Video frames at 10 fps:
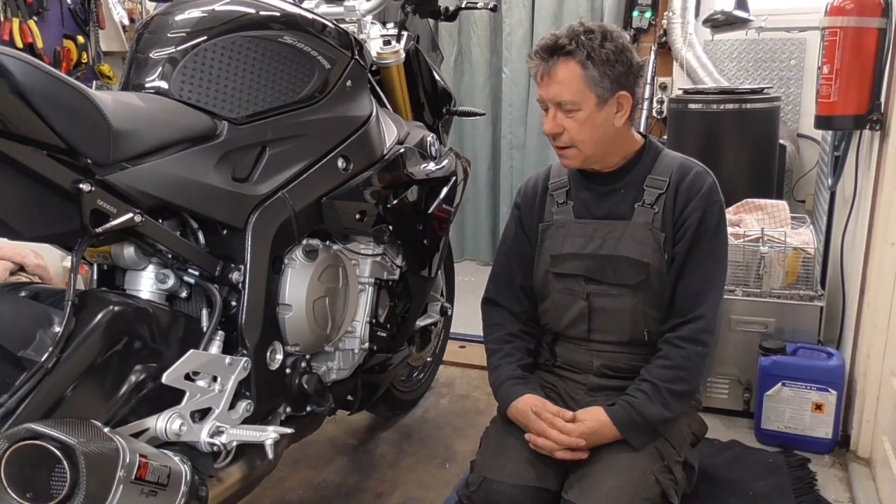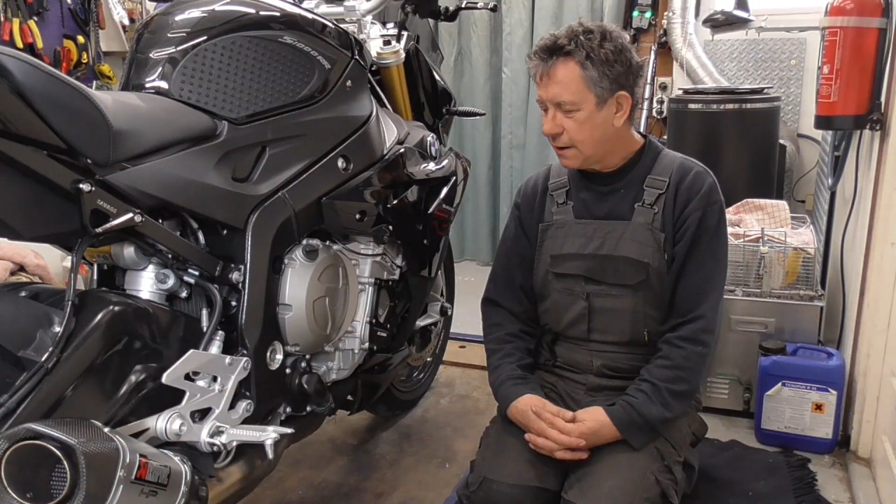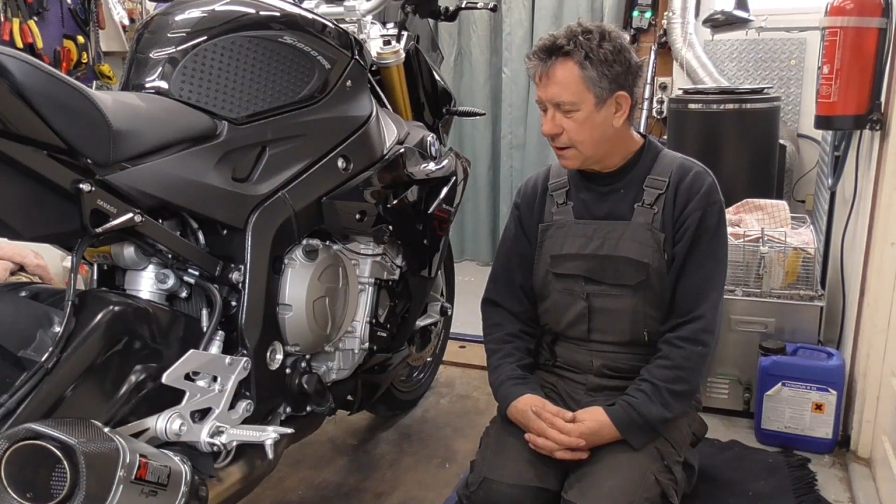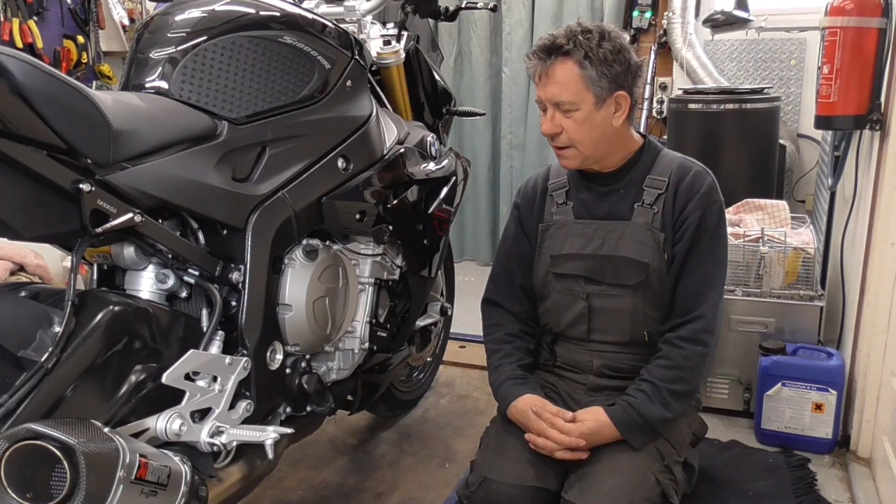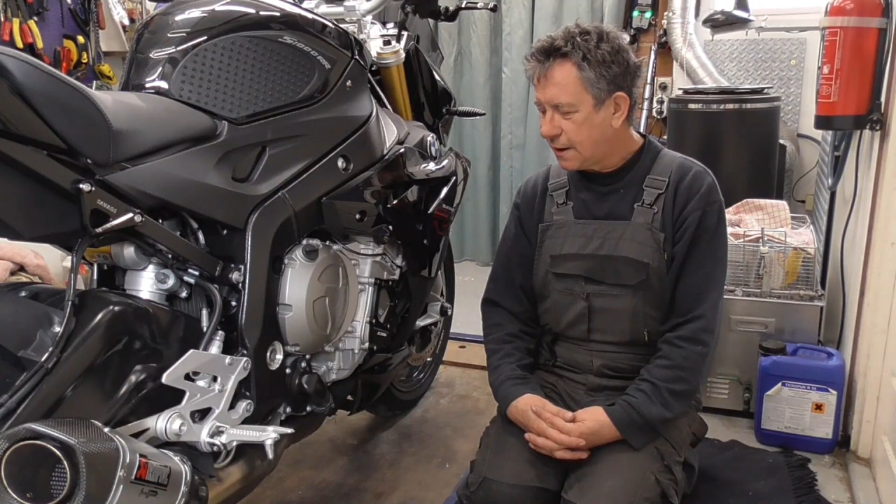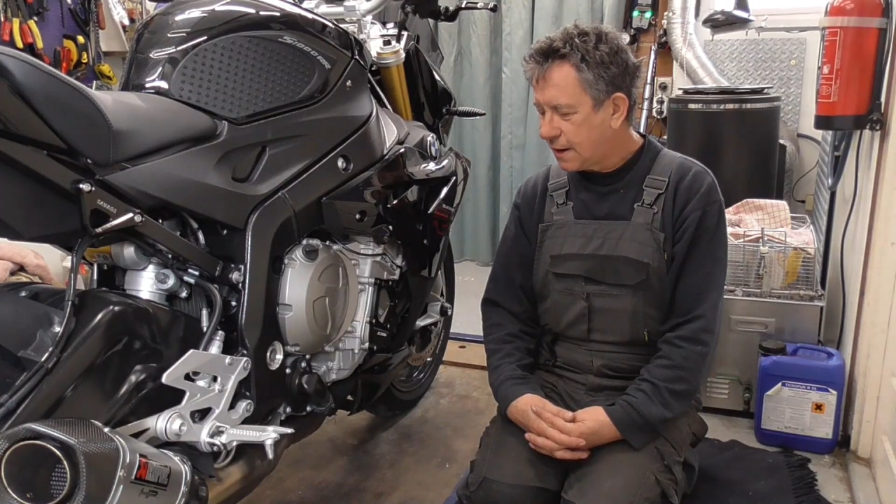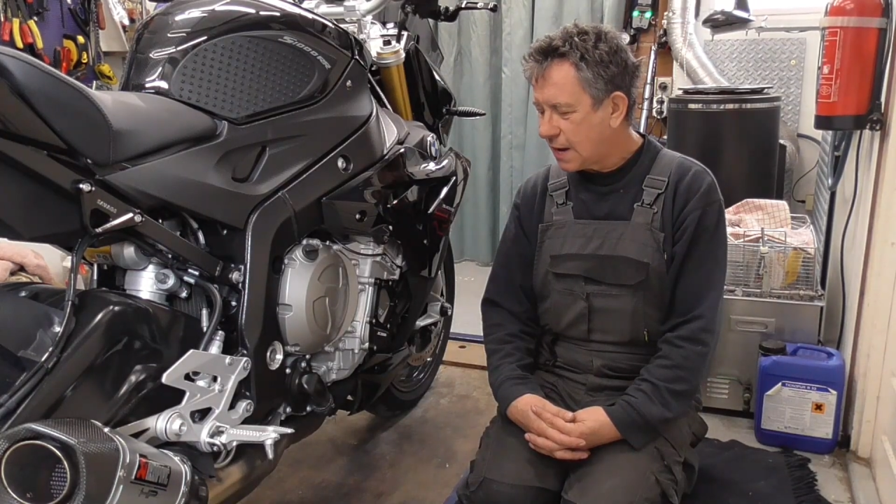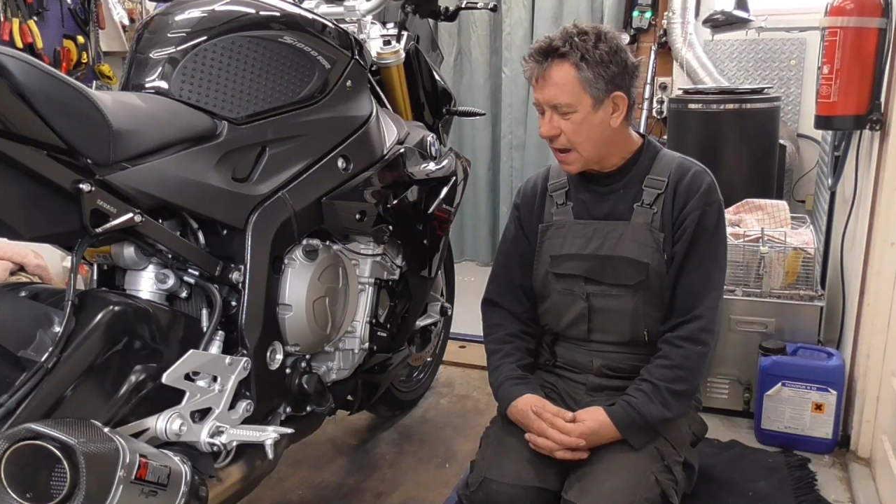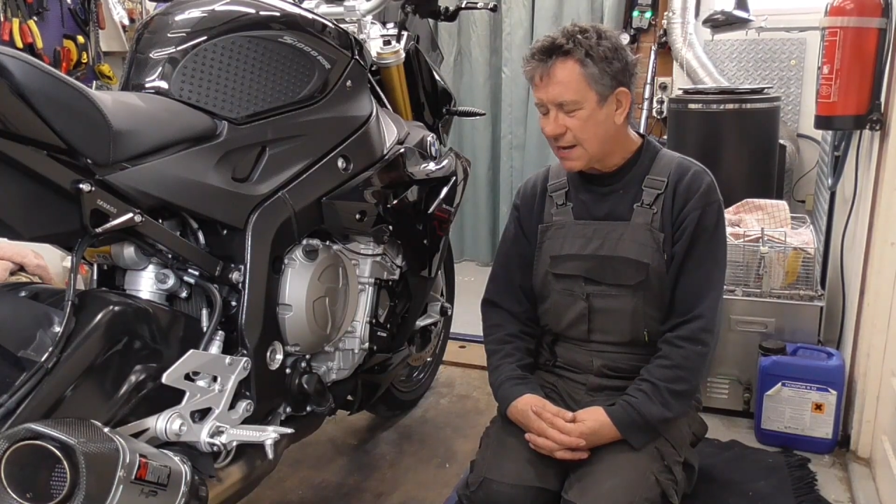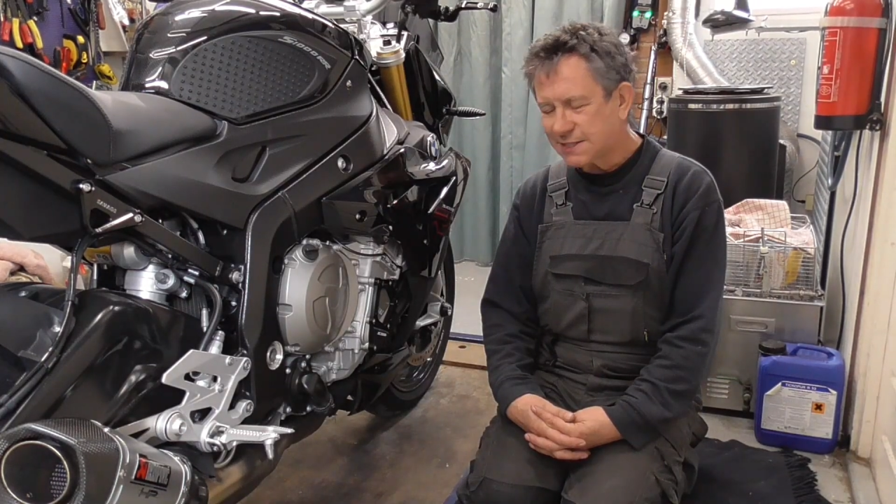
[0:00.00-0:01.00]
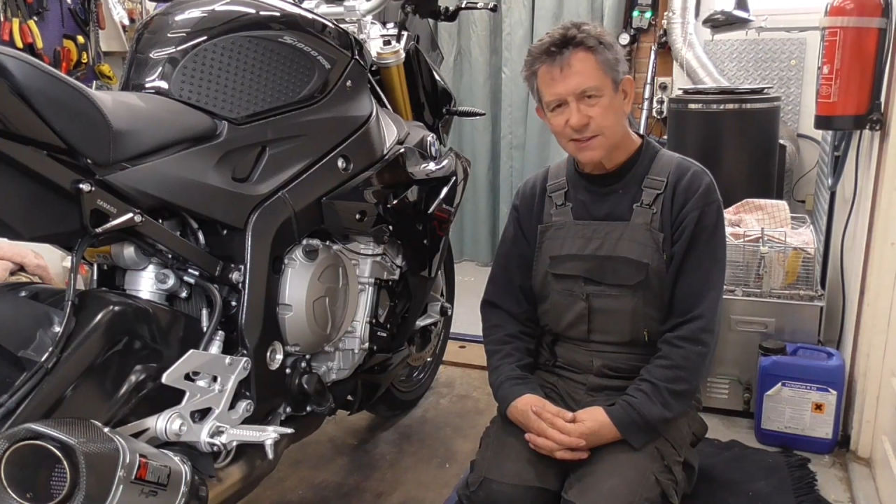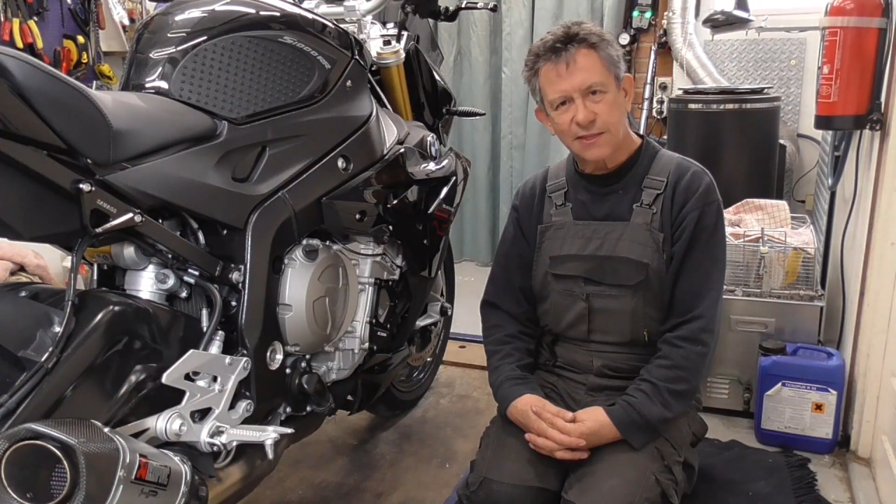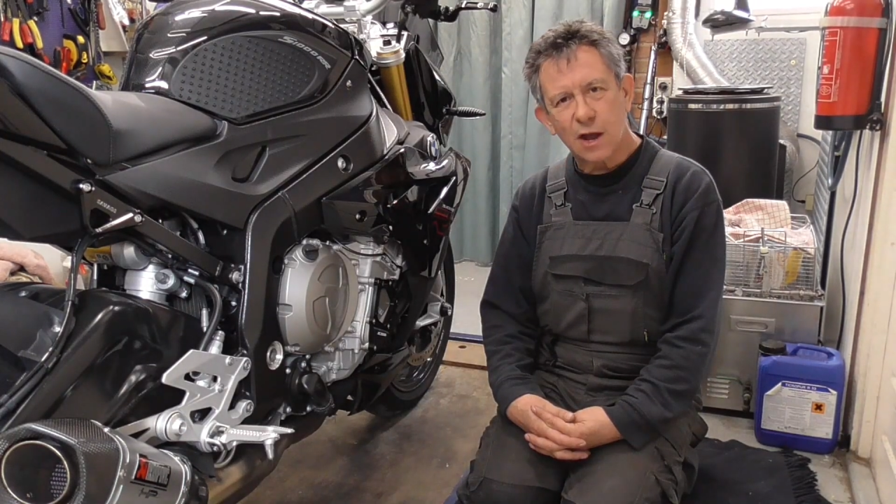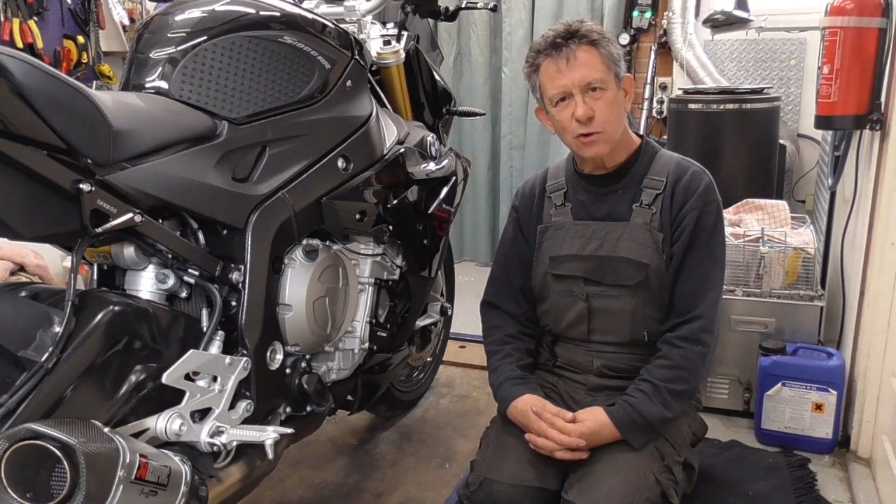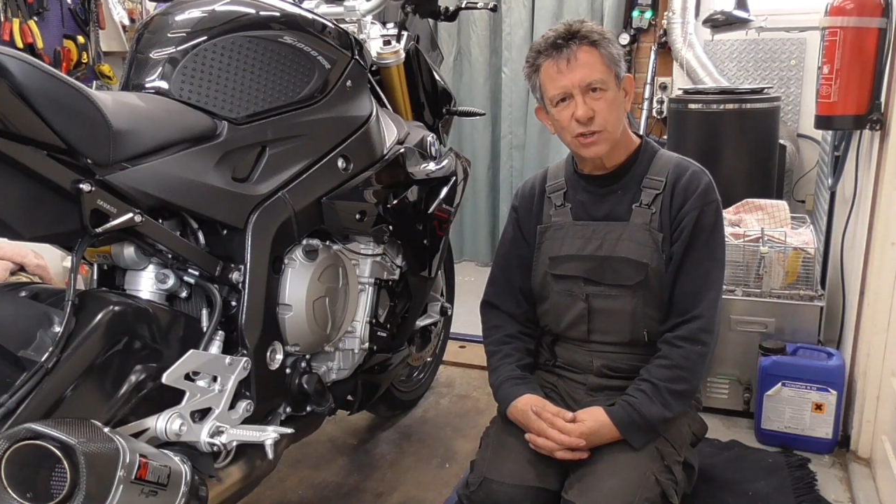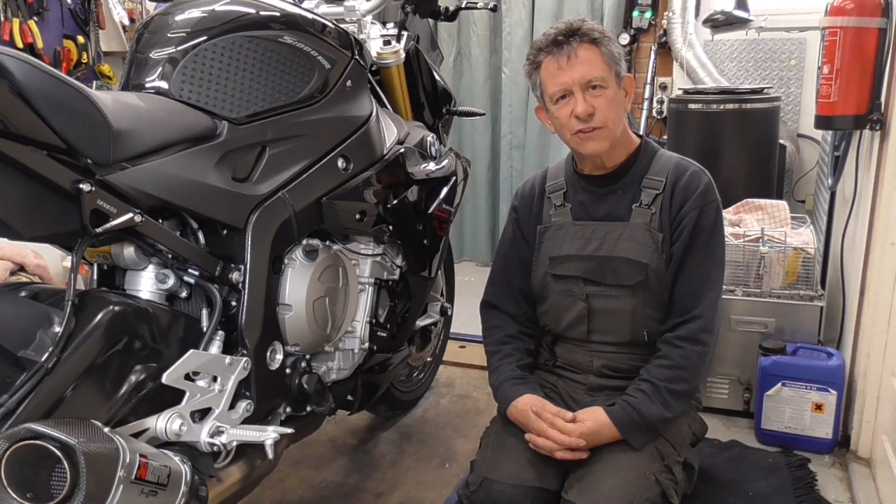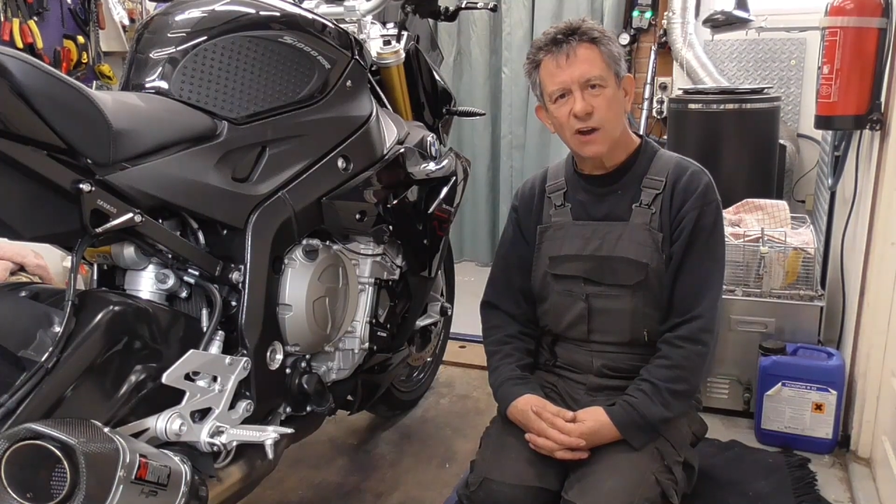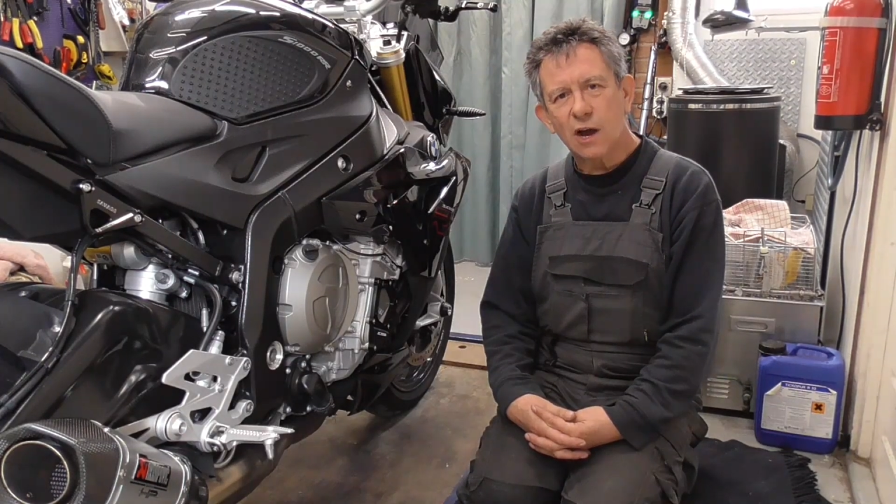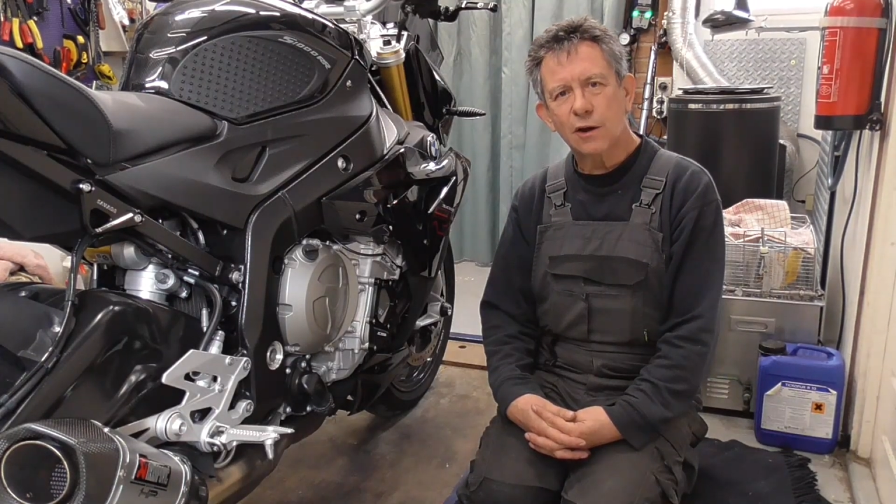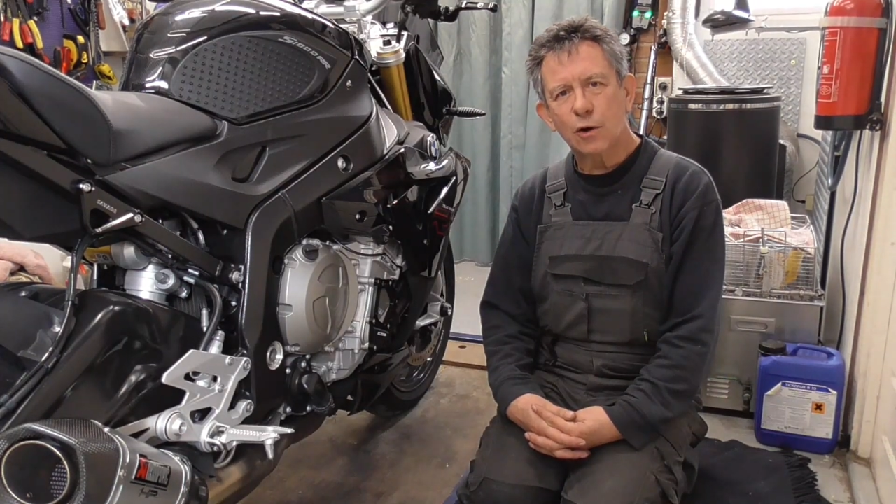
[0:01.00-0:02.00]

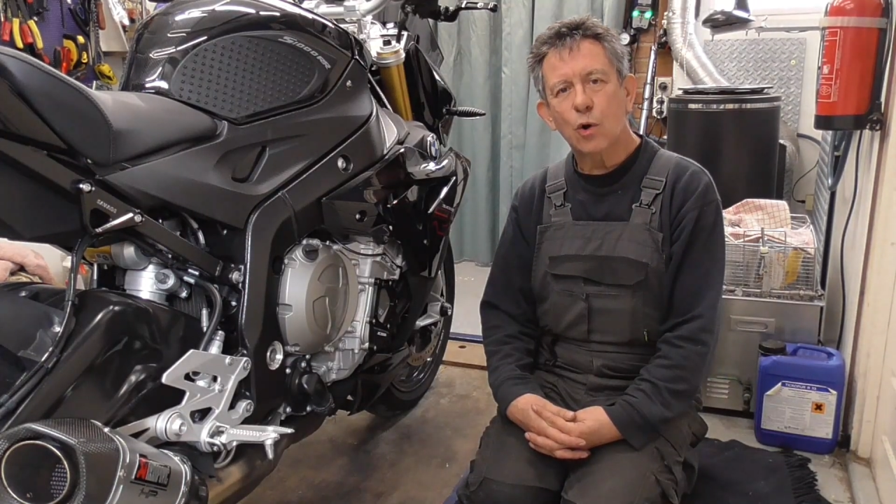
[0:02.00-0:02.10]
S1000R